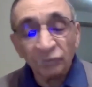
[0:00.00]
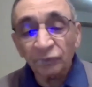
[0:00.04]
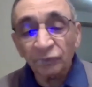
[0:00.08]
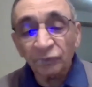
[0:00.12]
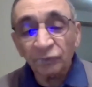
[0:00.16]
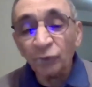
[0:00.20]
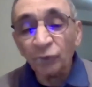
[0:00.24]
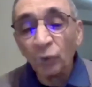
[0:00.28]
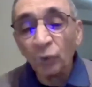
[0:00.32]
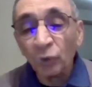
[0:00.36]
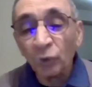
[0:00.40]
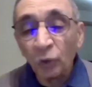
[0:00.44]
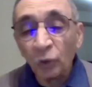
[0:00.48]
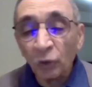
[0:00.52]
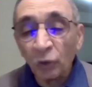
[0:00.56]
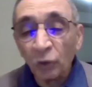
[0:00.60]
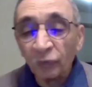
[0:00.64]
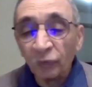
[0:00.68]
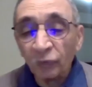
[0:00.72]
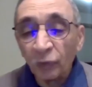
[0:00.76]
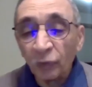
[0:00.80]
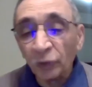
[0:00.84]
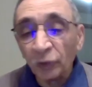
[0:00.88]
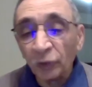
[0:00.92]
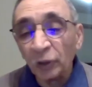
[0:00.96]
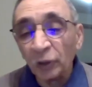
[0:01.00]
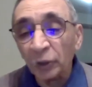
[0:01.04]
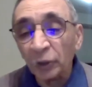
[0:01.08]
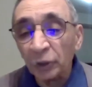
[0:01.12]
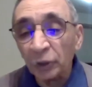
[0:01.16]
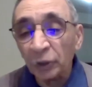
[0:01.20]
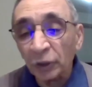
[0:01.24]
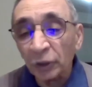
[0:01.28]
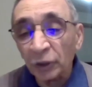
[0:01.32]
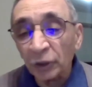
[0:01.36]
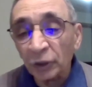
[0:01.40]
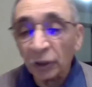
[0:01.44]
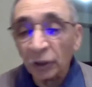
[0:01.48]

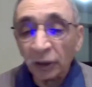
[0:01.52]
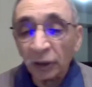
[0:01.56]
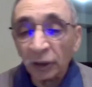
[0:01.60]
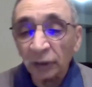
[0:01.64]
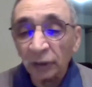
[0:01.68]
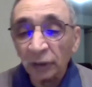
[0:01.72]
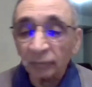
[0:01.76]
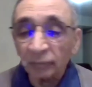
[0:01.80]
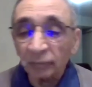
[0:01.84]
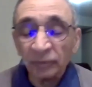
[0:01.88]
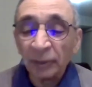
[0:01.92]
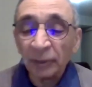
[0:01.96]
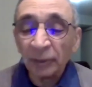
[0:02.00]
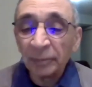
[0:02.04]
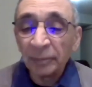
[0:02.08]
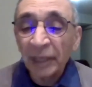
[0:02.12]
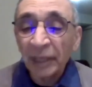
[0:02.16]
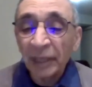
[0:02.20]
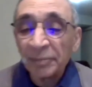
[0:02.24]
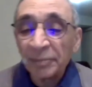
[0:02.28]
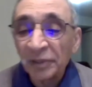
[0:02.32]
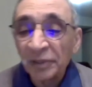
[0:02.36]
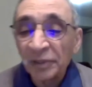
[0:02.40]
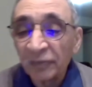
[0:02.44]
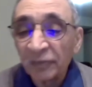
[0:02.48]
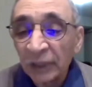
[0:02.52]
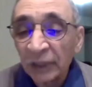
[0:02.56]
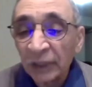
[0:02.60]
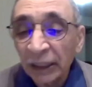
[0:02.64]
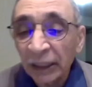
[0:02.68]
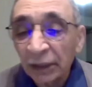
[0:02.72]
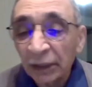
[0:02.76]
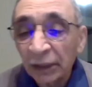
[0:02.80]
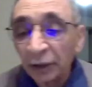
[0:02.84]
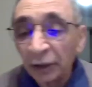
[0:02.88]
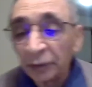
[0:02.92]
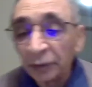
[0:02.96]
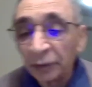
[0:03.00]
4:30, sometimes even
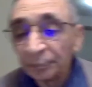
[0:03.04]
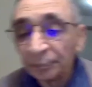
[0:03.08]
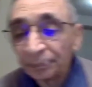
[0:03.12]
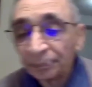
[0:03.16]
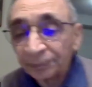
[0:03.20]
later,